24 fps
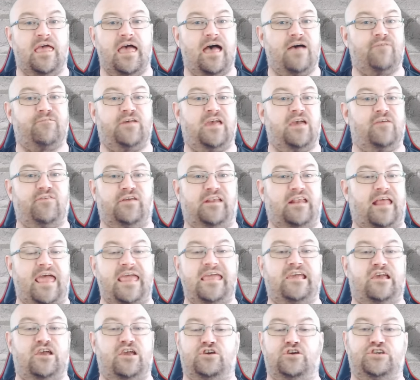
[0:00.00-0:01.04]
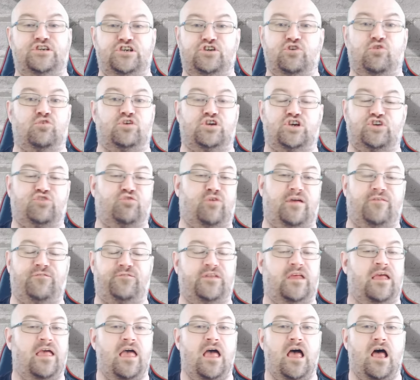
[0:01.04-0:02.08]
have given Akehurst short
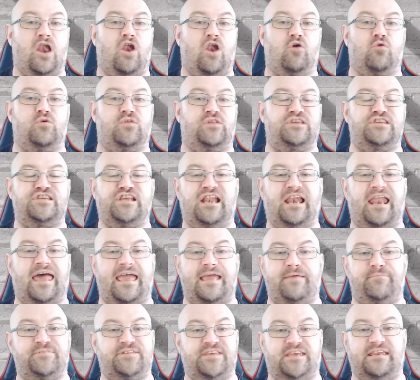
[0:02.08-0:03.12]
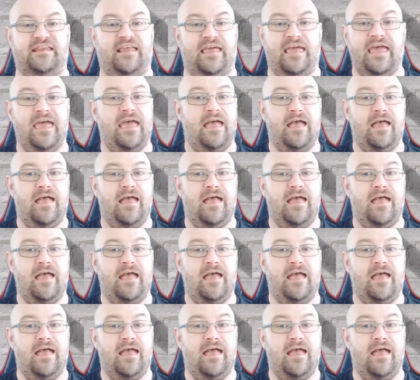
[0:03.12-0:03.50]
shrift along with his claims and,